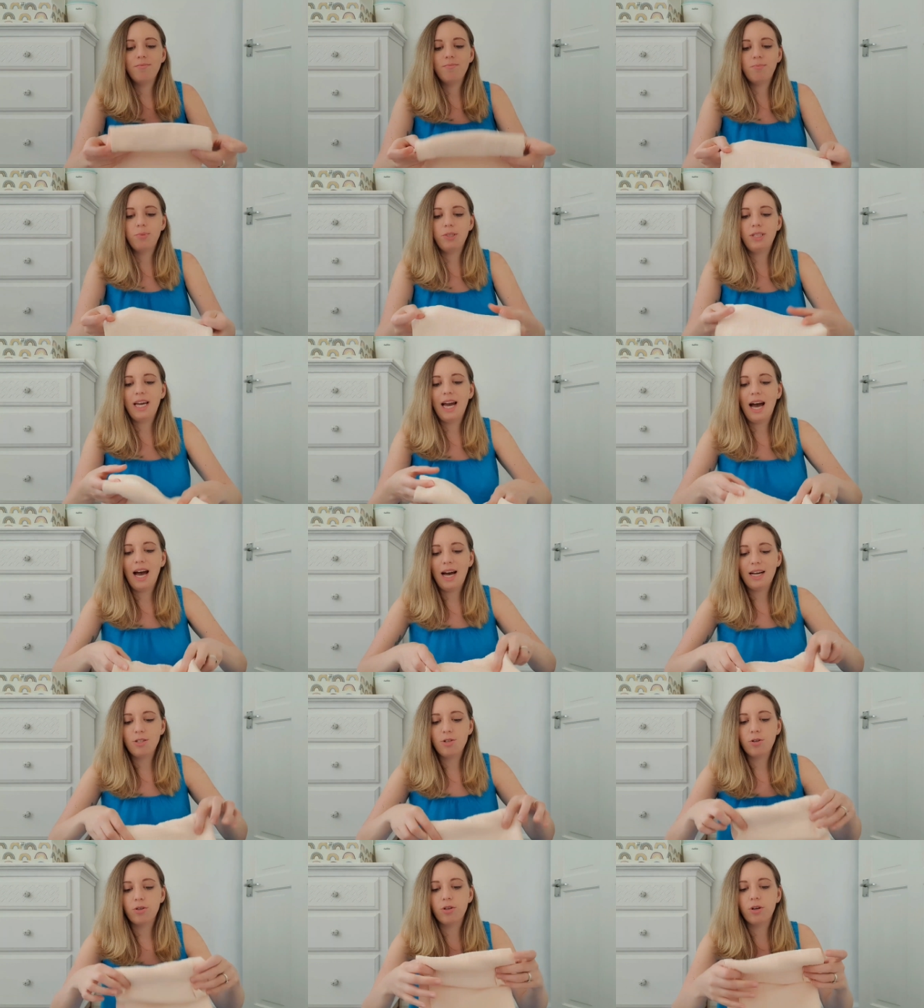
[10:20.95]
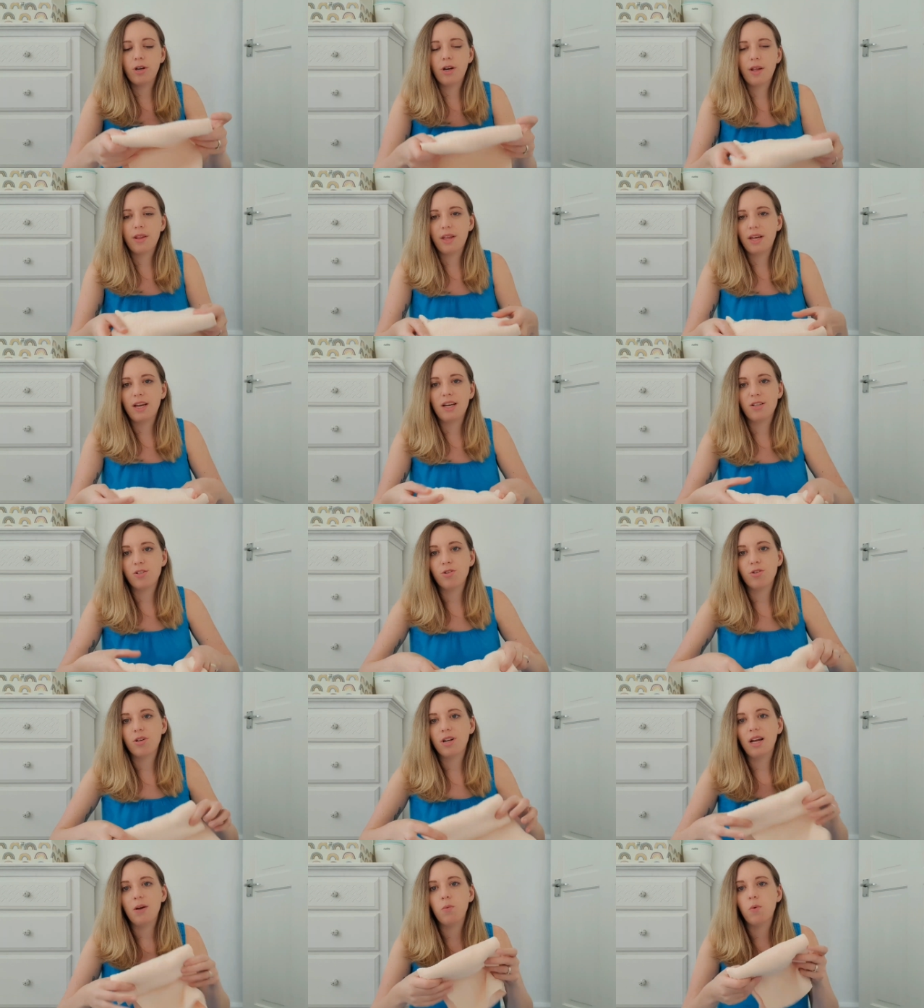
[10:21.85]
But yeah, I think I
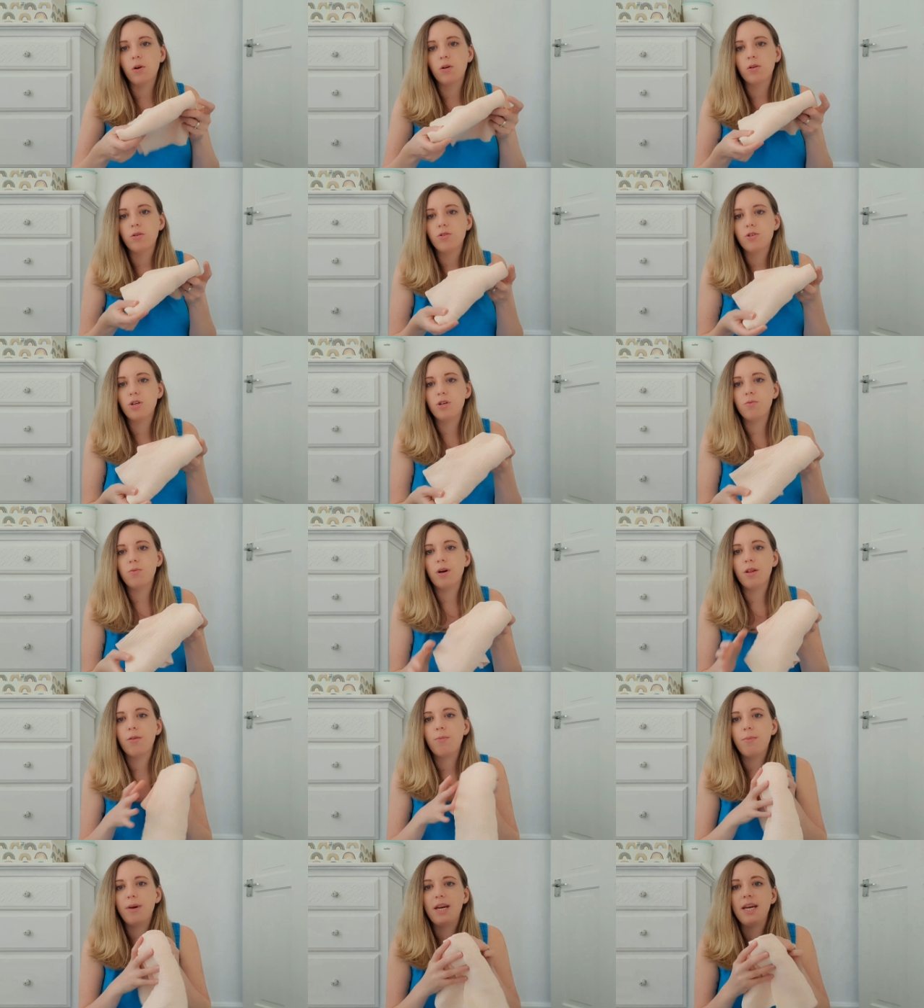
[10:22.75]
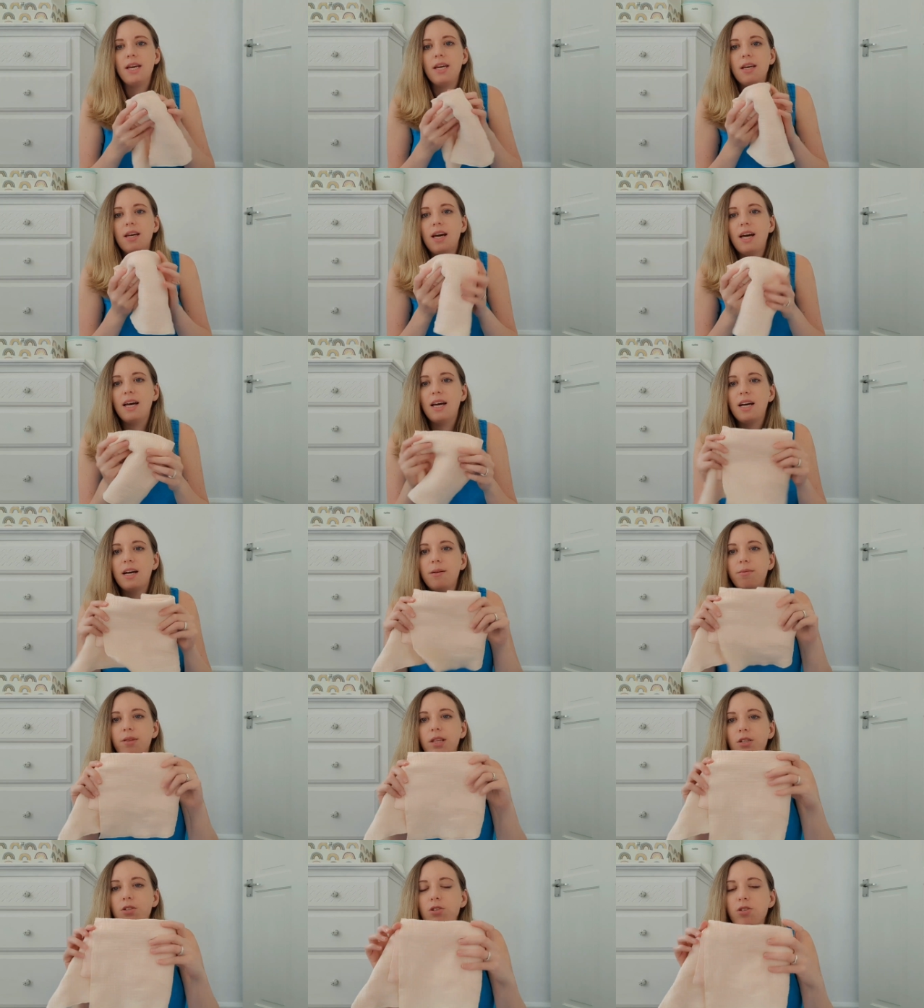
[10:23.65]
took like 1 or 2 with me, and
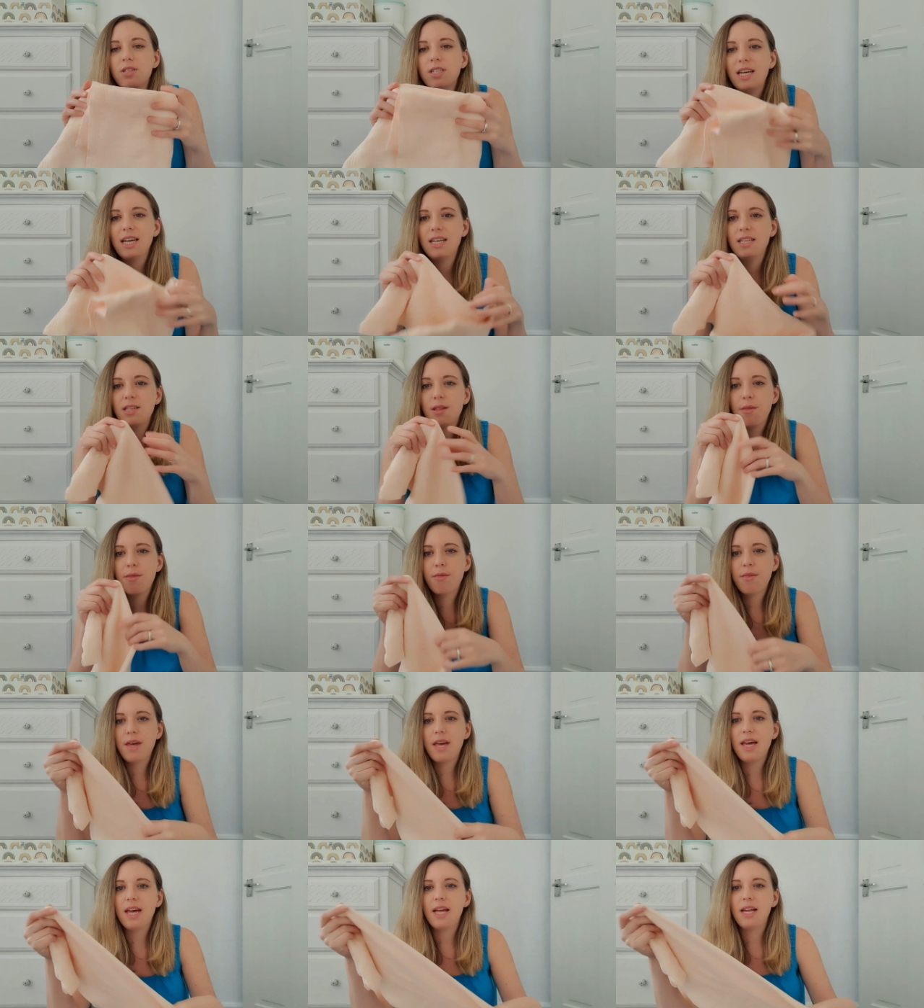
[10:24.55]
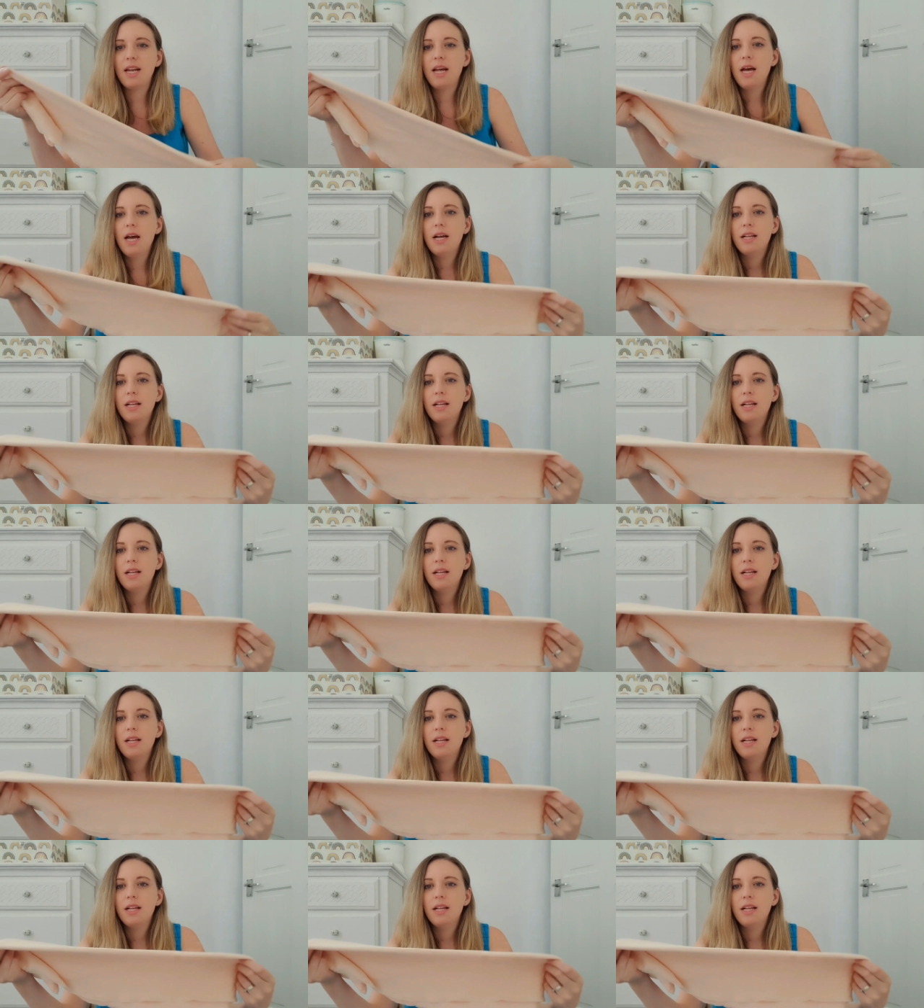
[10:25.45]
they're just nice and thin.